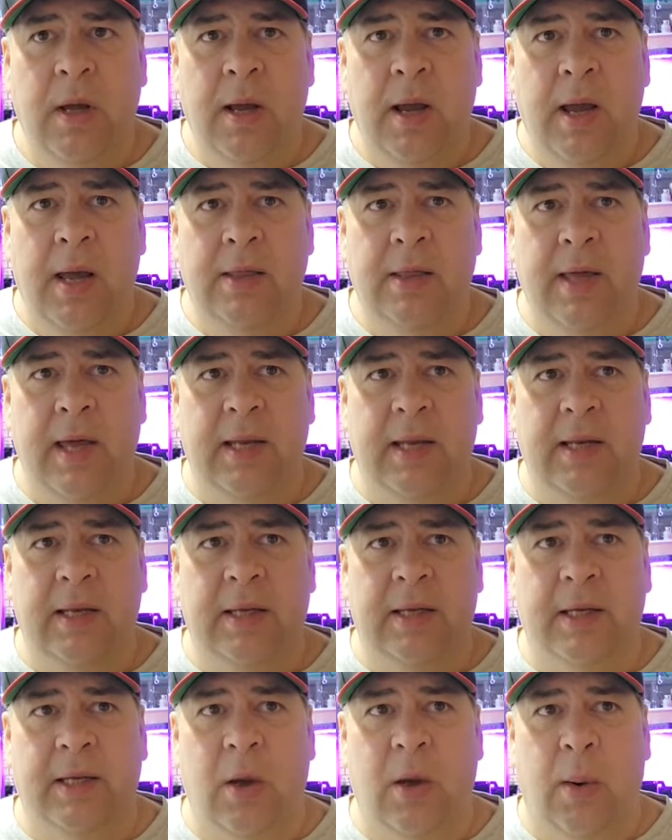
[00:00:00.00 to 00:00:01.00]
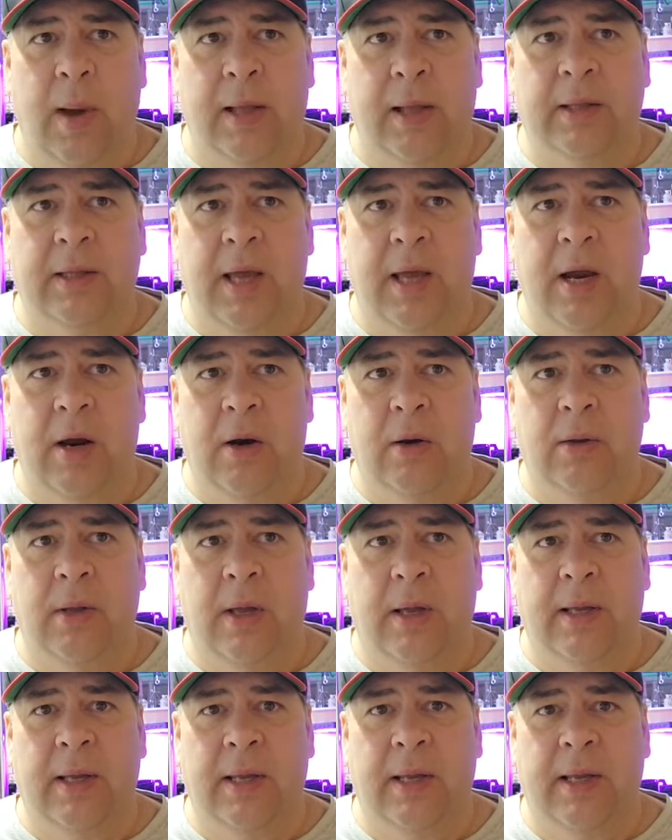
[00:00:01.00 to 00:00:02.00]
and then you go out there
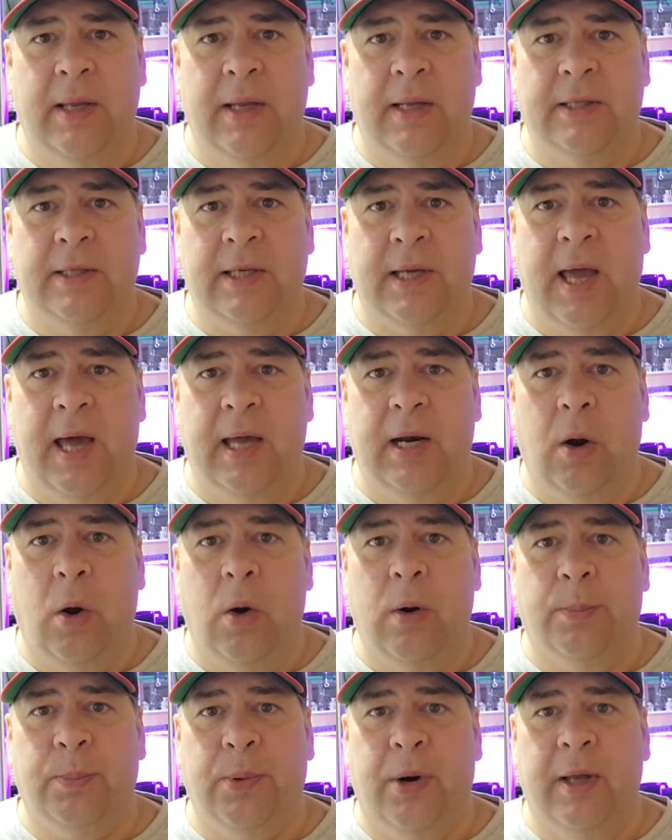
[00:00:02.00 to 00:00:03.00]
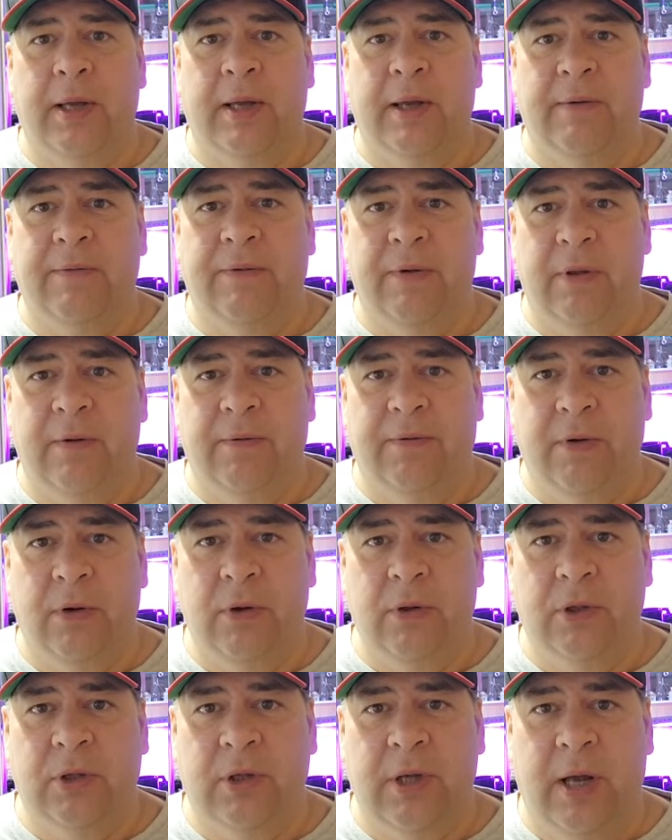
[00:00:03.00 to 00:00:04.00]
and it's kind of heartbreaking for the
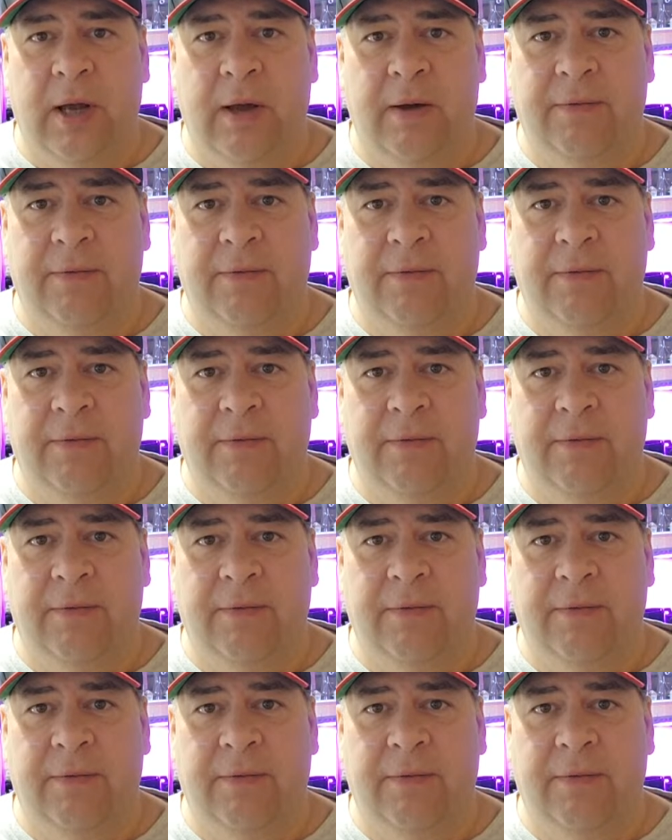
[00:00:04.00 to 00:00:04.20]
first